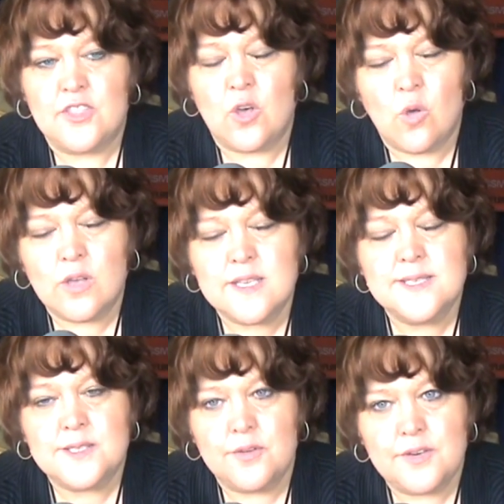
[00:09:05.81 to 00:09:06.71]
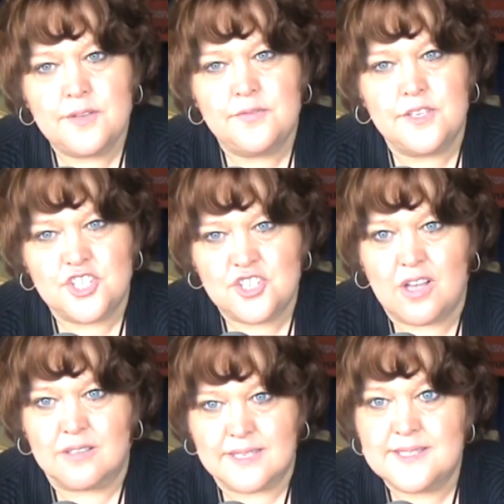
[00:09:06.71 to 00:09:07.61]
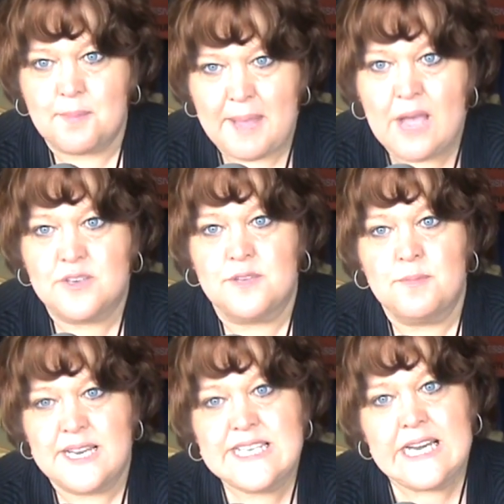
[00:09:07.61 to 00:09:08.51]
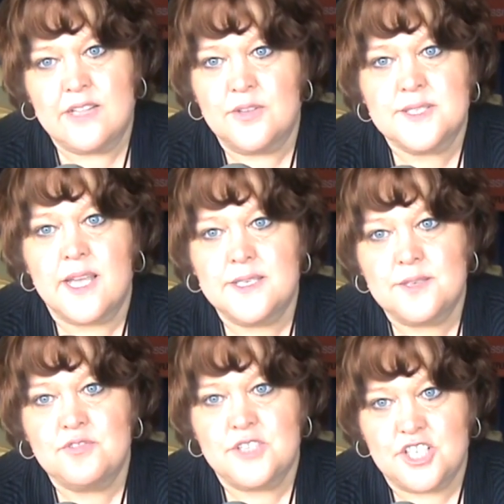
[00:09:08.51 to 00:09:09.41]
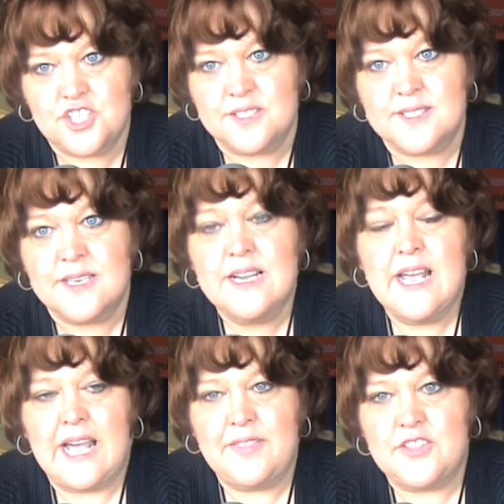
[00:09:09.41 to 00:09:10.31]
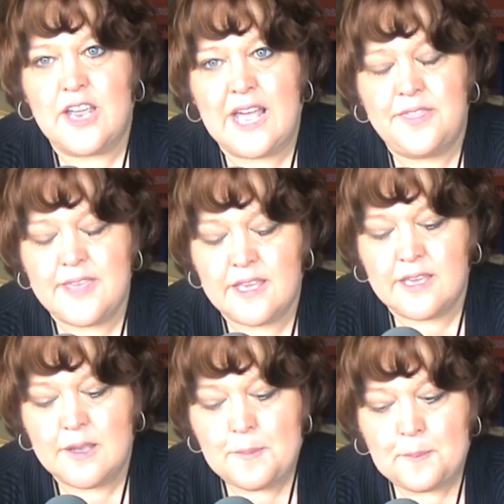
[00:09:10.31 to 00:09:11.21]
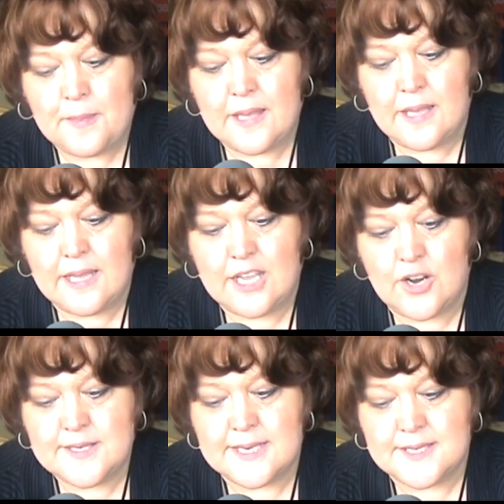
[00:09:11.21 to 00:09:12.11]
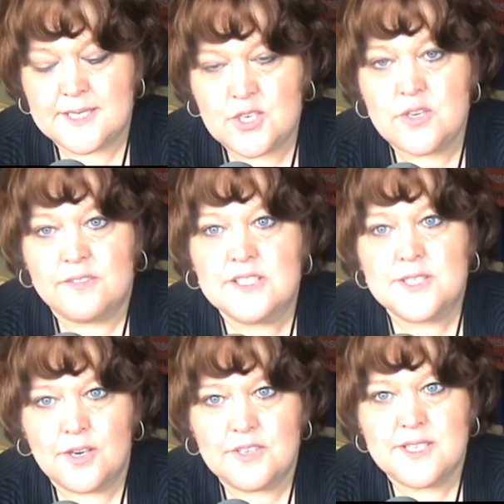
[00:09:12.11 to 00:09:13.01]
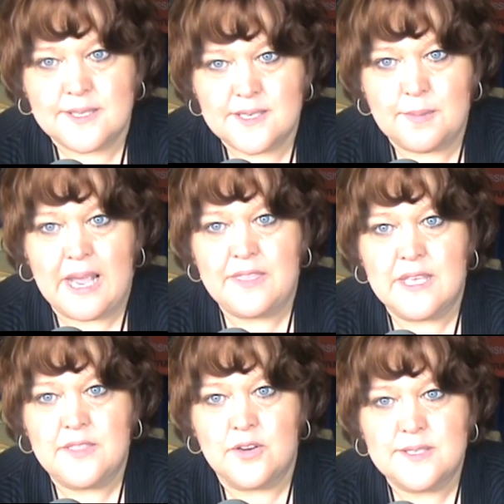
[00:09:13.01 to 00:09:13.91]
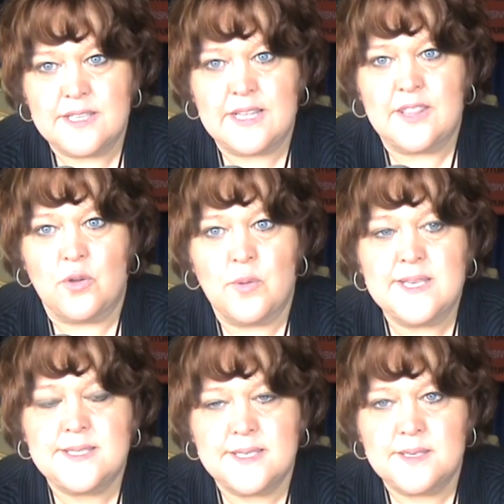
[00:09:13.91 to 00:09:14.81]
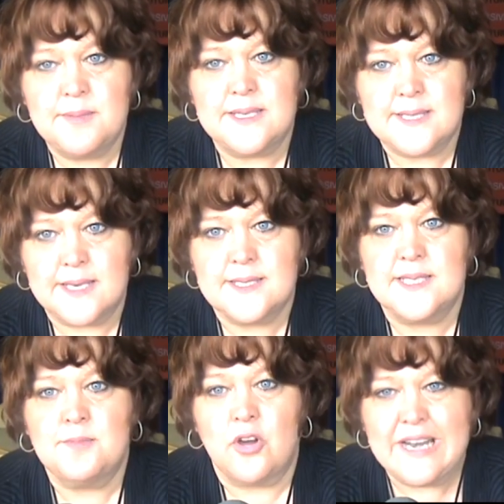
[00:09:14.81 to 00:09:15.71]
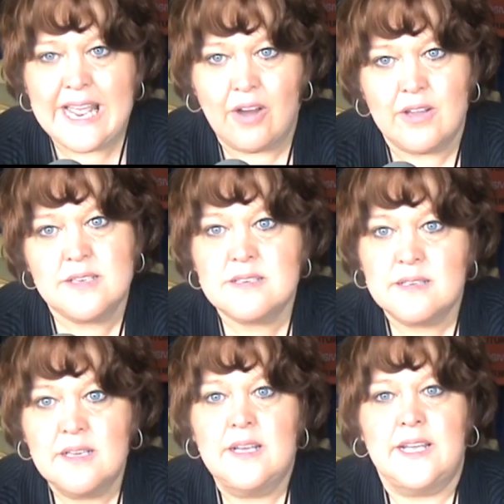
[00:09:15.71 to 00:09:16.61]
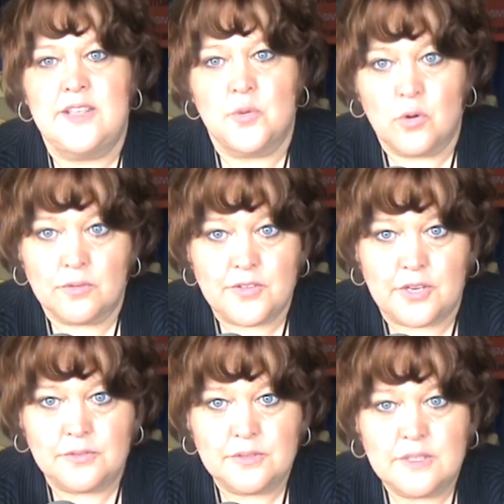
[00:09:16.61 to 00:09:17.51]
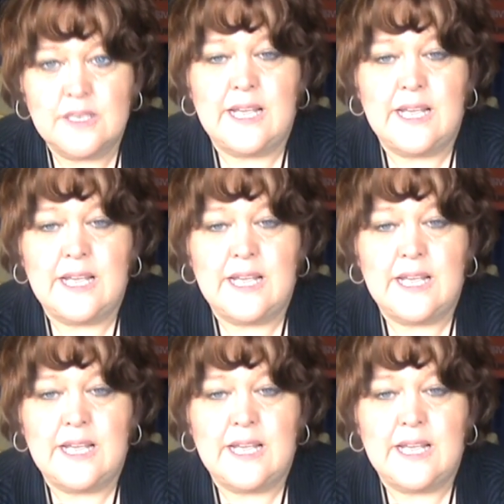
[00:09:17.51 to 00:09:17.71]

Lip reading: The whole conservative gestalt is about maintaining those kinds of traditions. I think as a student of conservatism, I think that racism and sexism are inherent in the worldview.